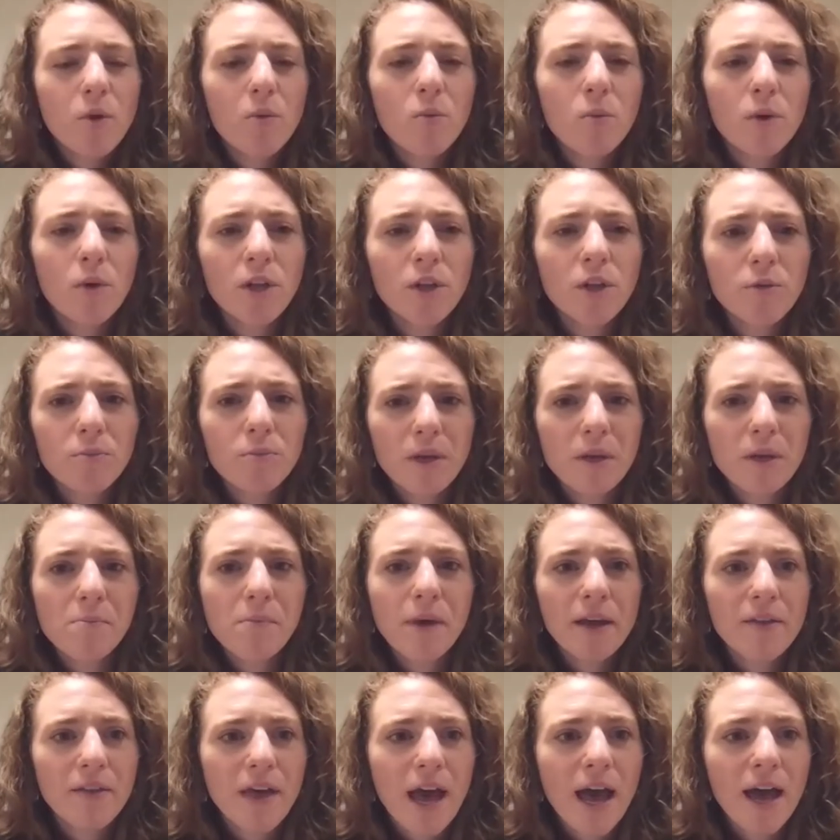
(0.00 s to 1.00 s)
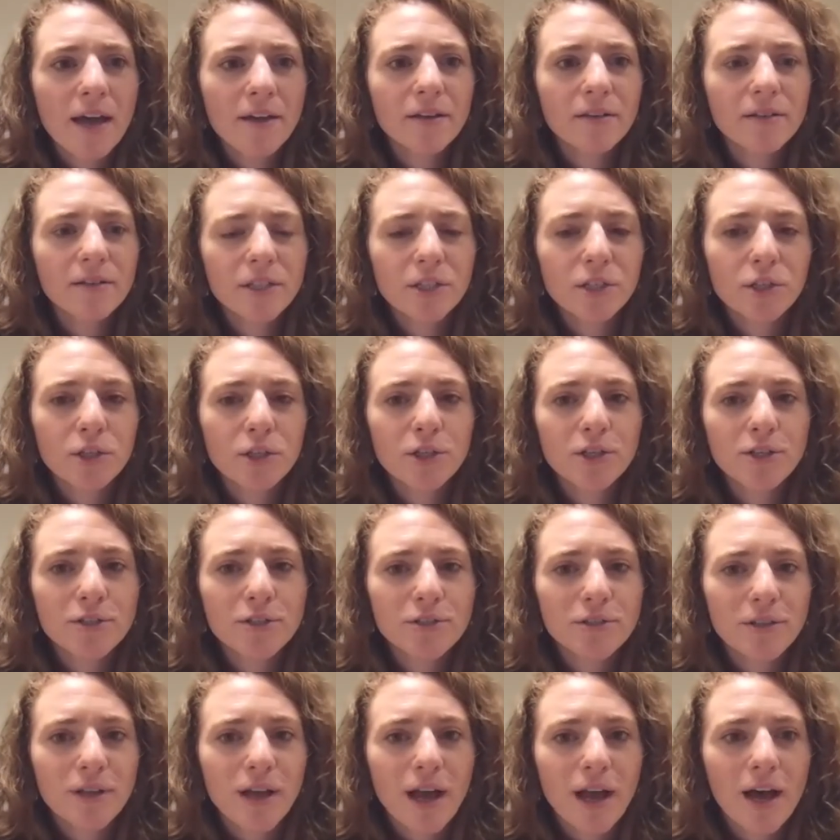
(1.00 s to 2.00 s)
And what do you mean by that? Dealers,
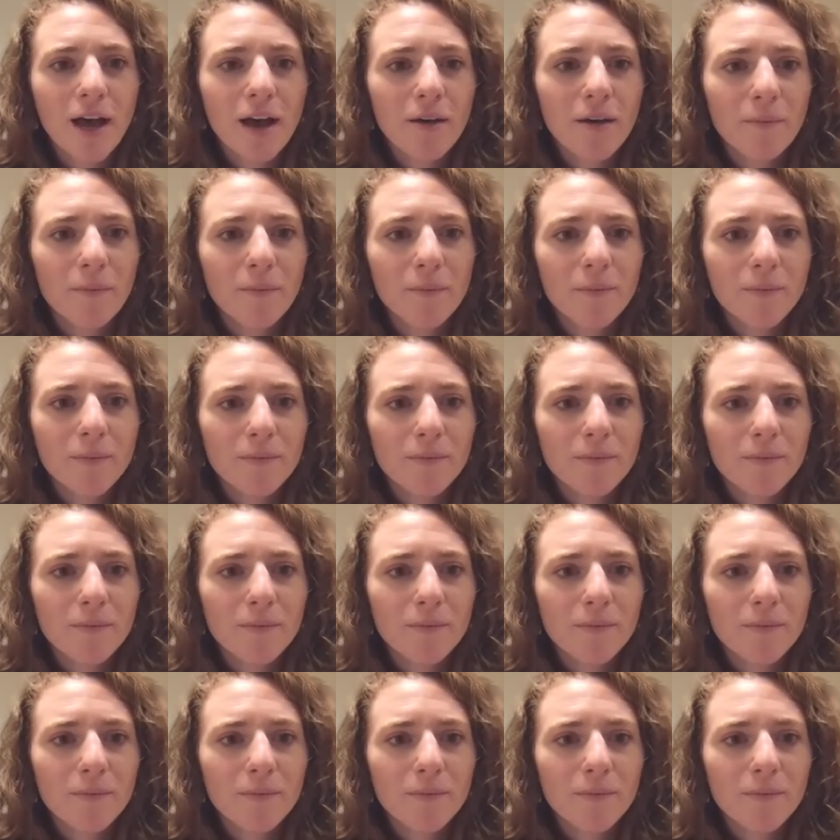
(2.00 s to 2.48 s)
um...